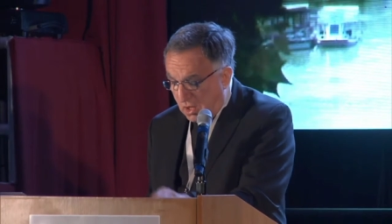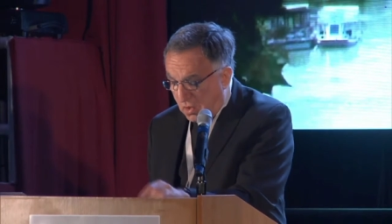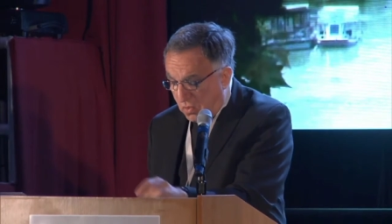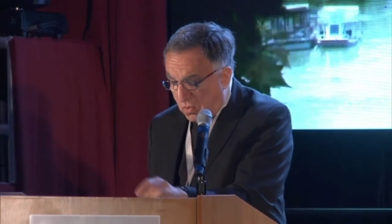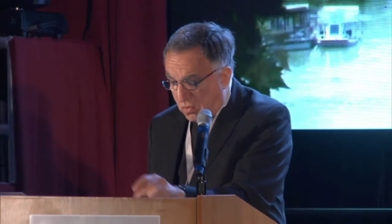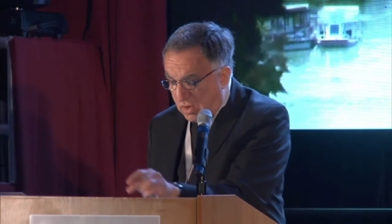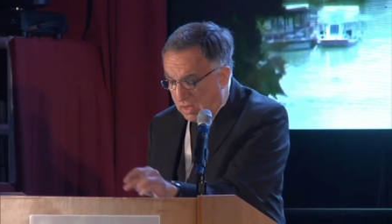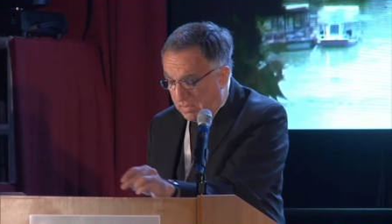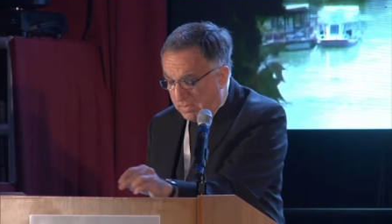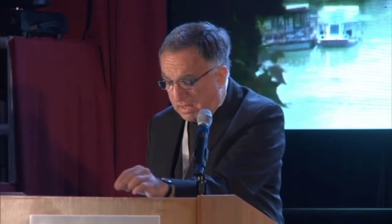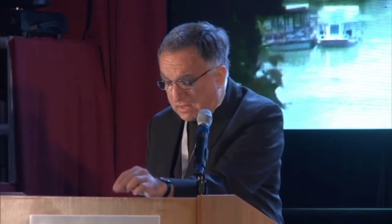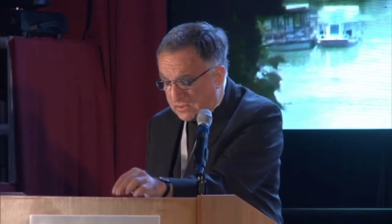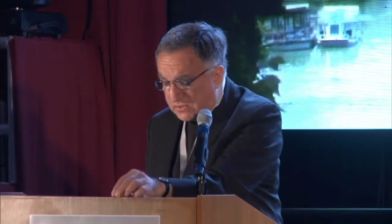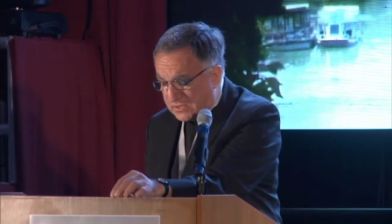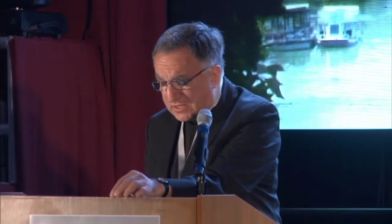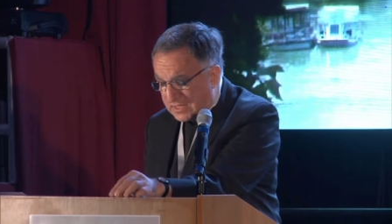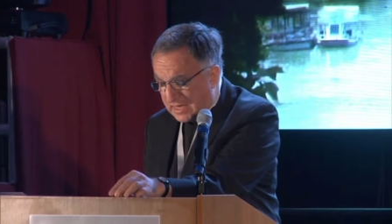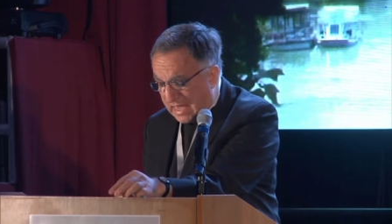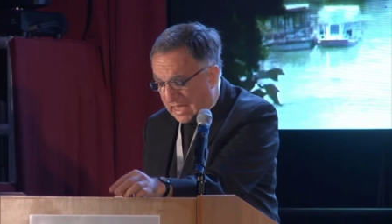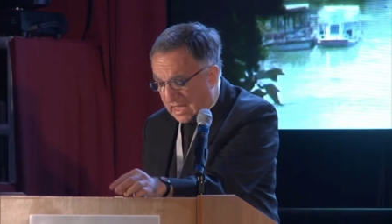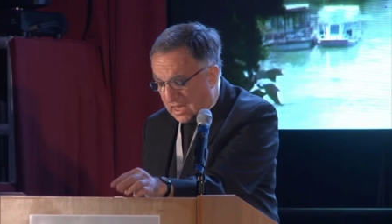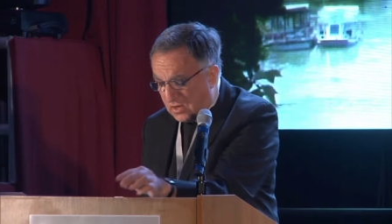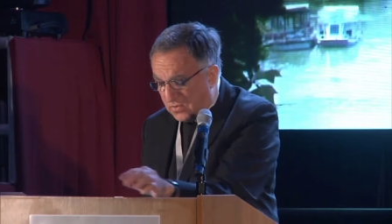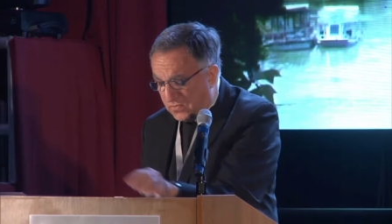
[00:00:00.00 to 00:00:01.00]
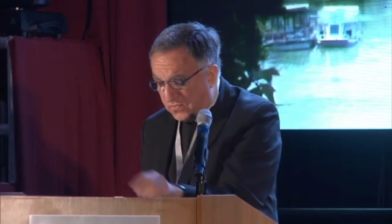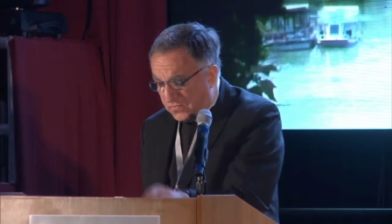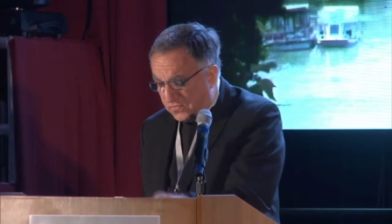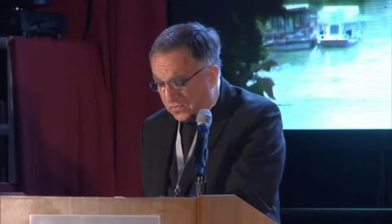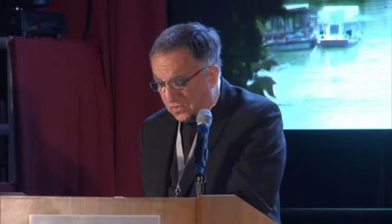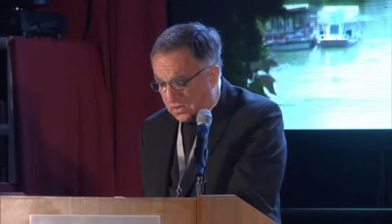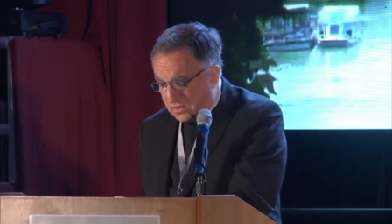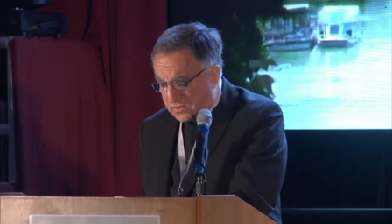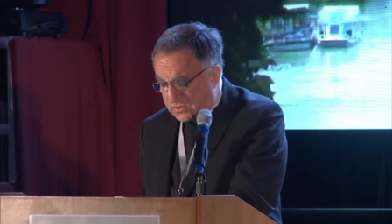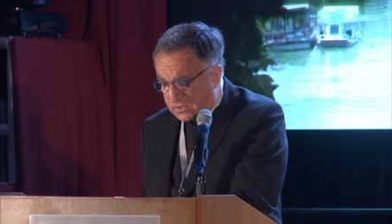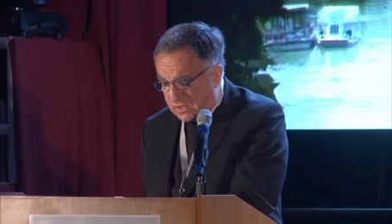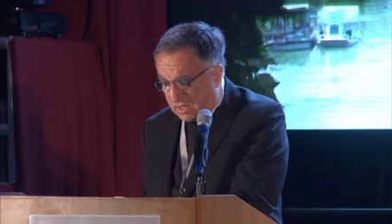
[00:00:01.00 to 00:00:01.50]
We must stand
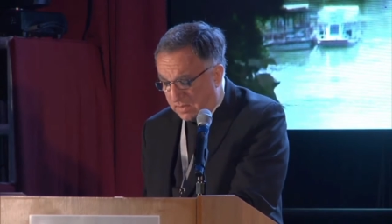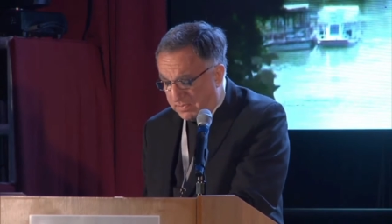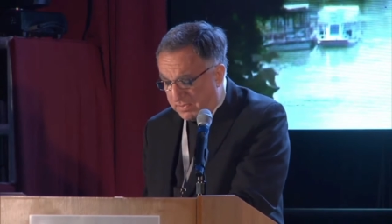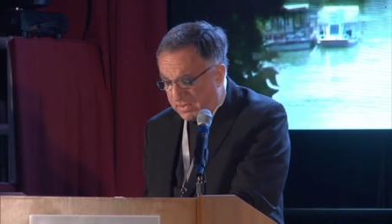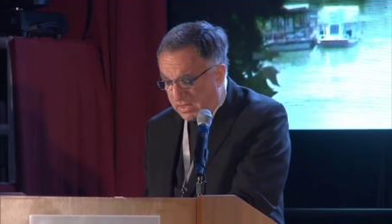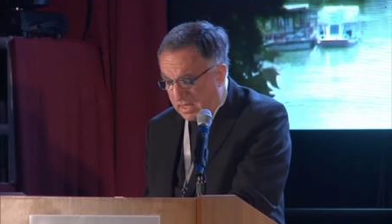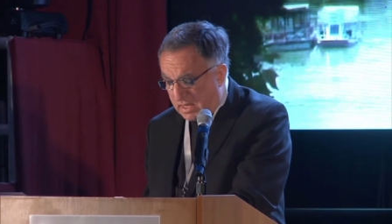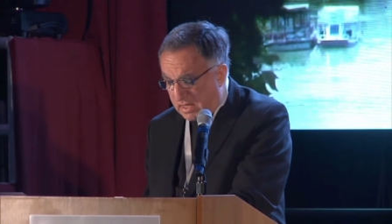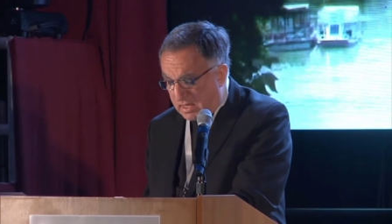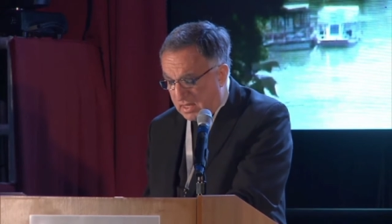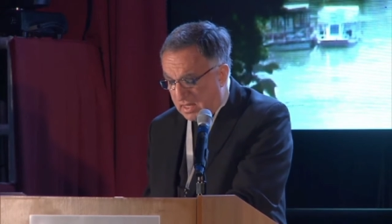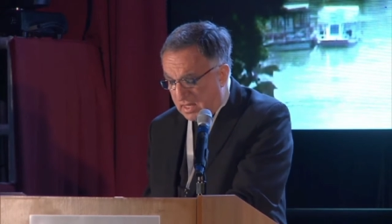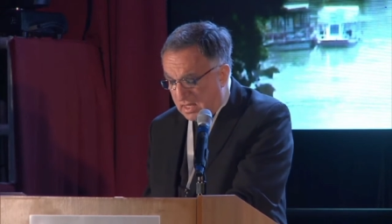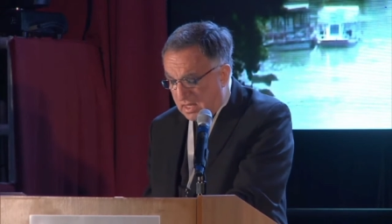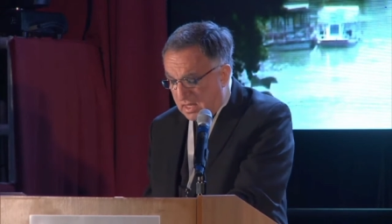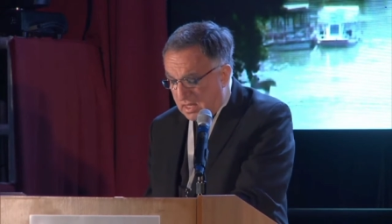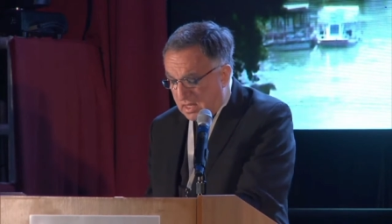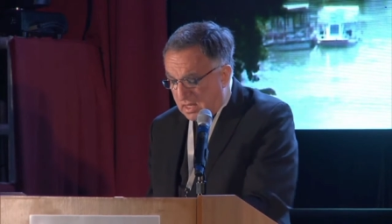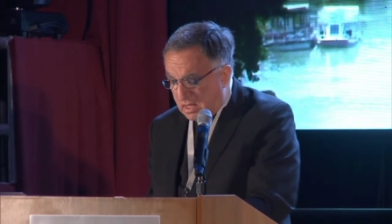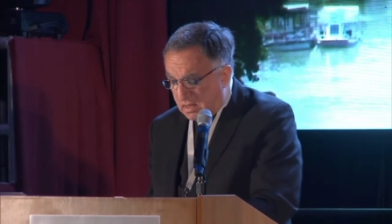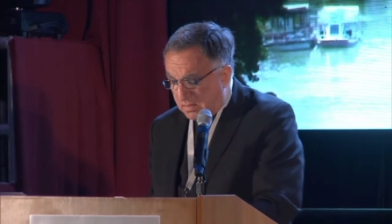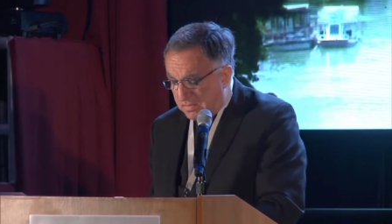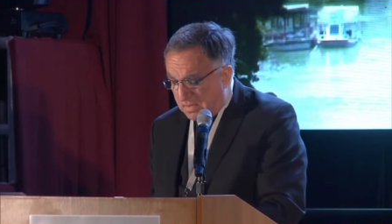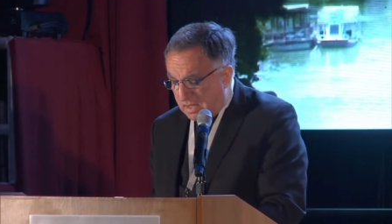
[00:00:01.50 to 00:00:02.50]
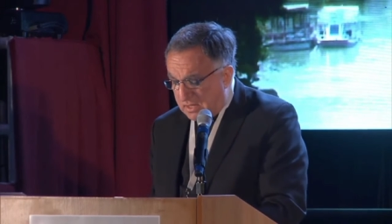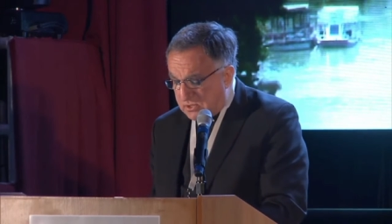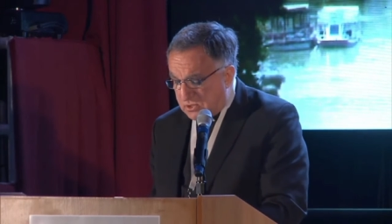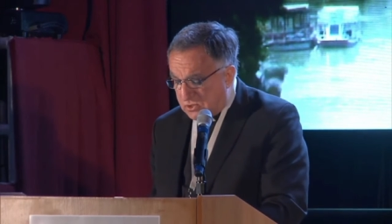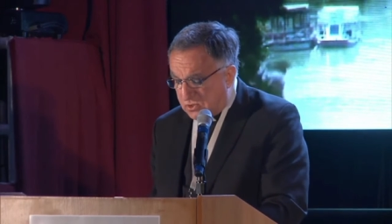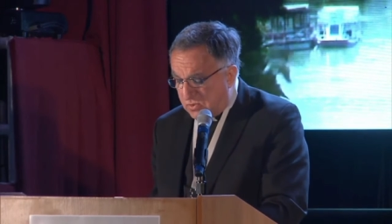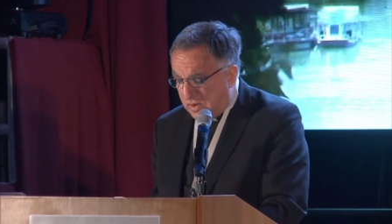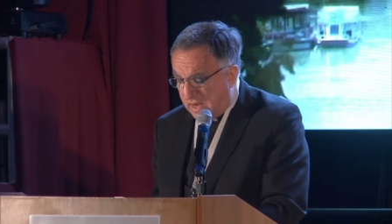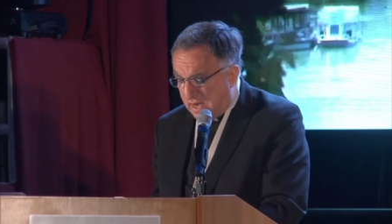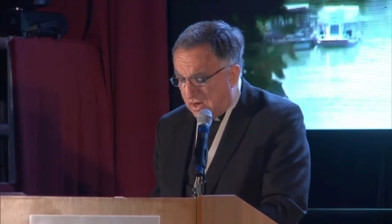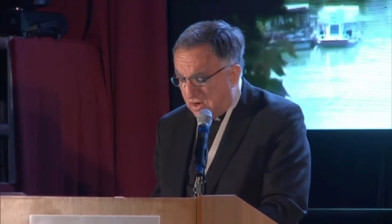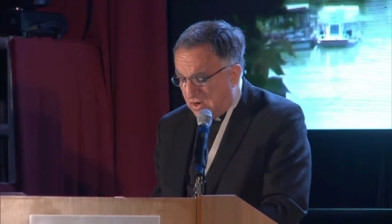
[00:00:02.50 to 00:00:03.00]
for something much
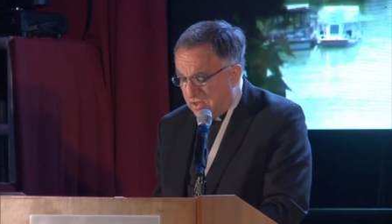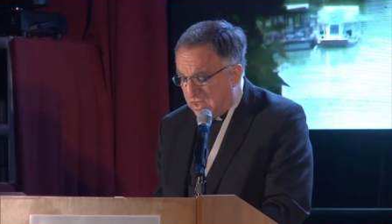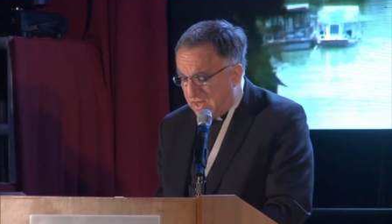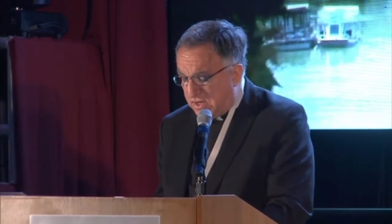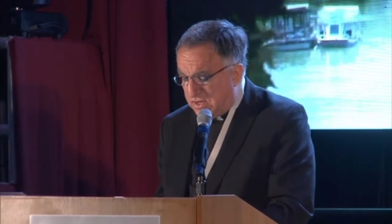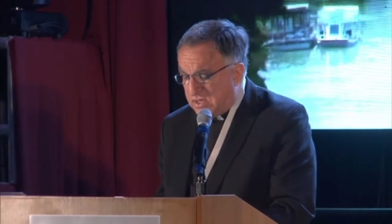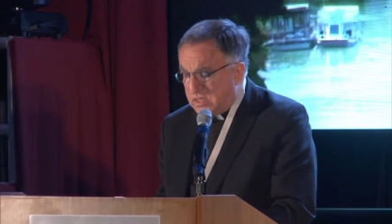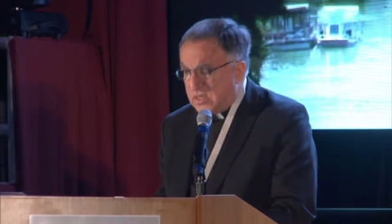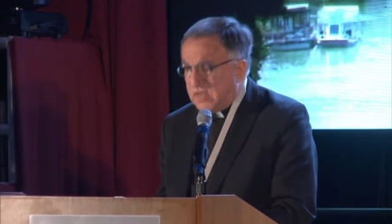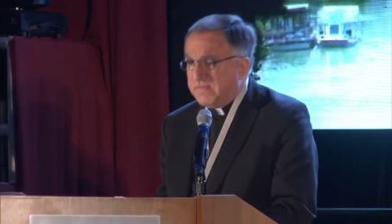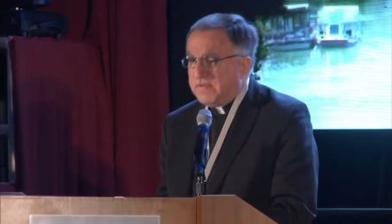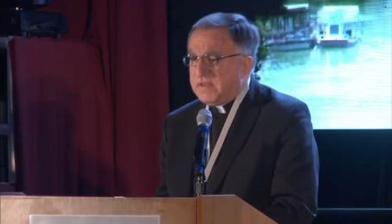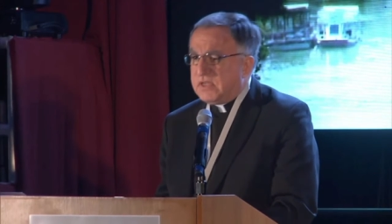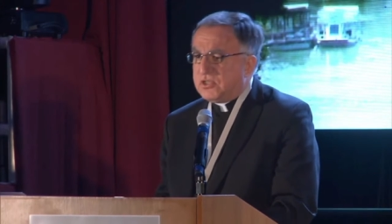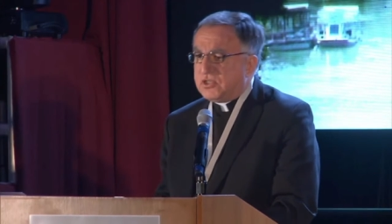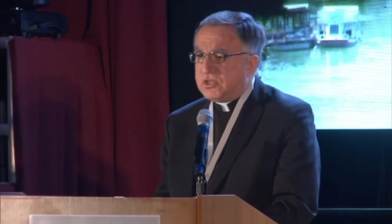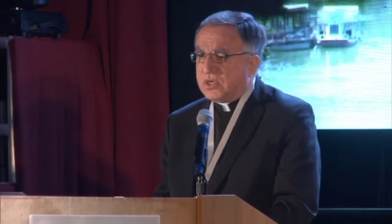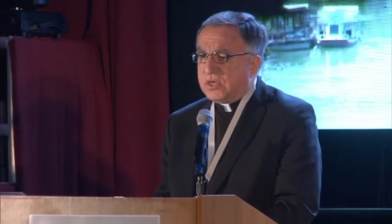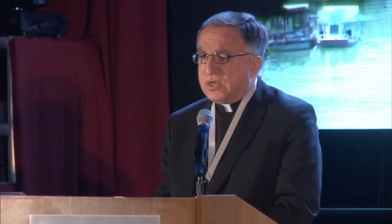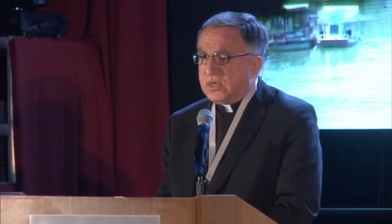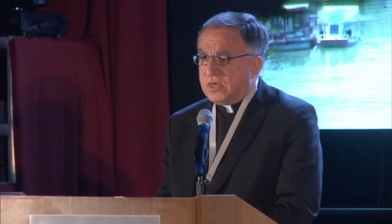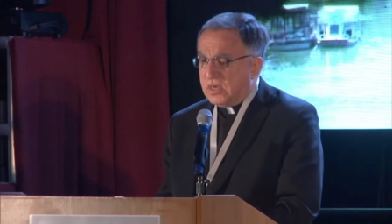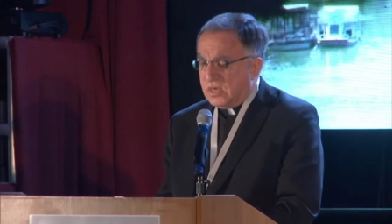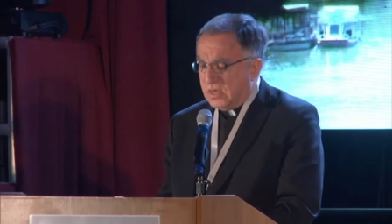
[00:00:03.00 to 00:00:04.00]
greater than division,